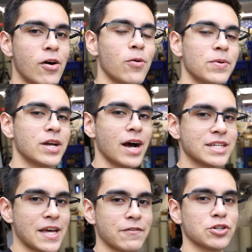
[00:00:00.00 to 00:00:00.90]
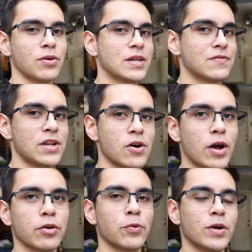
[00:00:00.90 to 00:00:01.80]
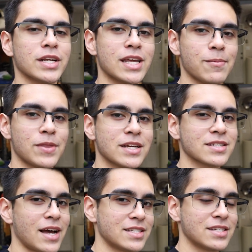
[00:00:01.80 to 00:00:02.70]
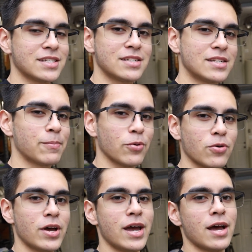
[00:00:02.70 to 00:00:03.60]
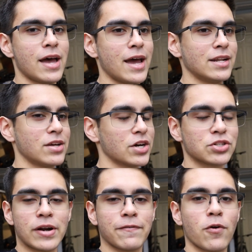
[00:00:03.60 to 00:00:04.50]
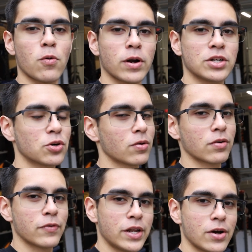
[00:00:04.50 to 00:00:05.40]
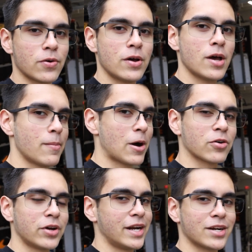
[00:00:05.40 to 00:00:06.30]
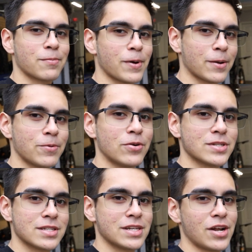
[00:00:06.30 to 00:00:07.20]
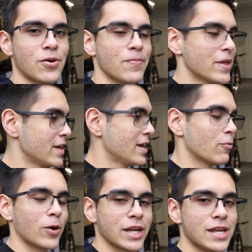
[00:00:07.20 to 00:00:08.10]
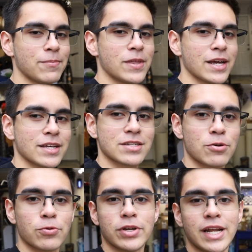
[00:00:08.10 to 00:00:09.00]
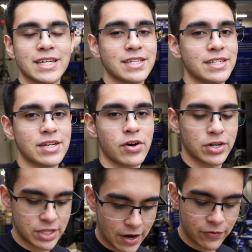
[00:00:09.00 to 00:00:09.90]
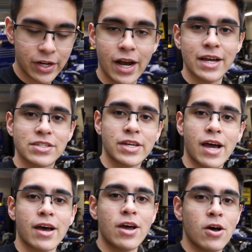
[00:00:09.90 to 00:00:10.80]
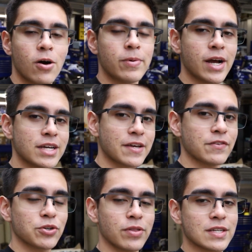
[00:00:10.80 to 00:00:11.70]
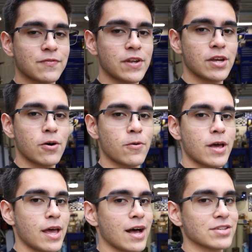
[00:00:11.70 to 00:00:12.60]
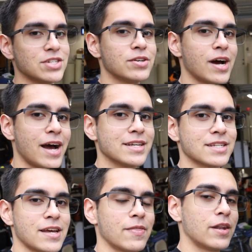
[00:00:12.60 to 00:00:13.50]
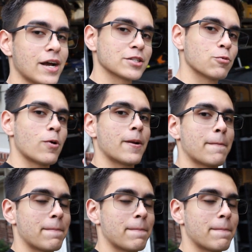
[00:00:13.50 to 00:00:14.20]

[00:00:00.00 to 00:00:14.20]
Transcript: I hope you guys have enjoyed this video. I really wanted to keep things nice and simple and straightforward. Short little video about cleaning dirt bike boots, you know. Wanted to keep things really nice and easy to understand for you guys. So yeah, hope you guys have enjoyed this video. I'll see you guys in the next one.